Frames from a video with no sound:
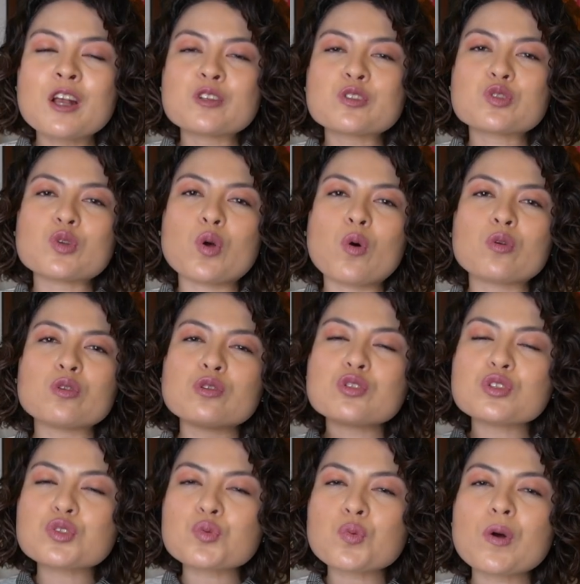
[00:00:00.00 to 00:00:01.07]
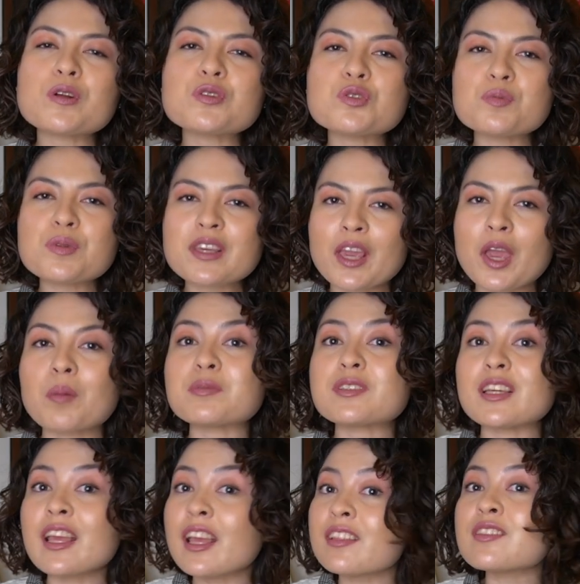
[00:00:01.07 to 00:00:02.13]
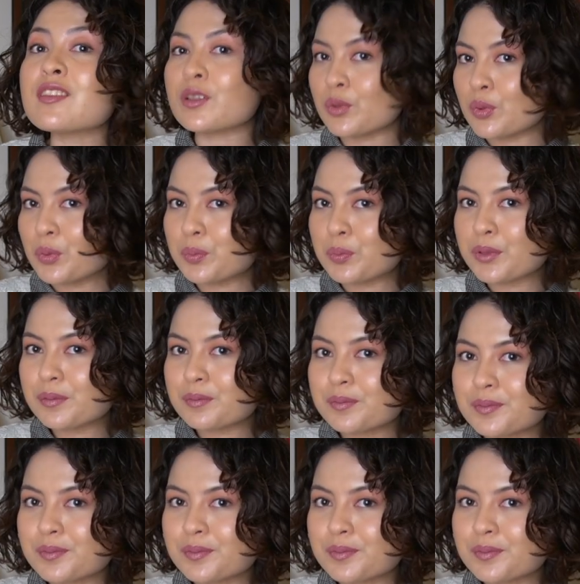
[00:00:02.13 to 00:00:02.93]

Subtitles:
So you just want to be kept in the loop.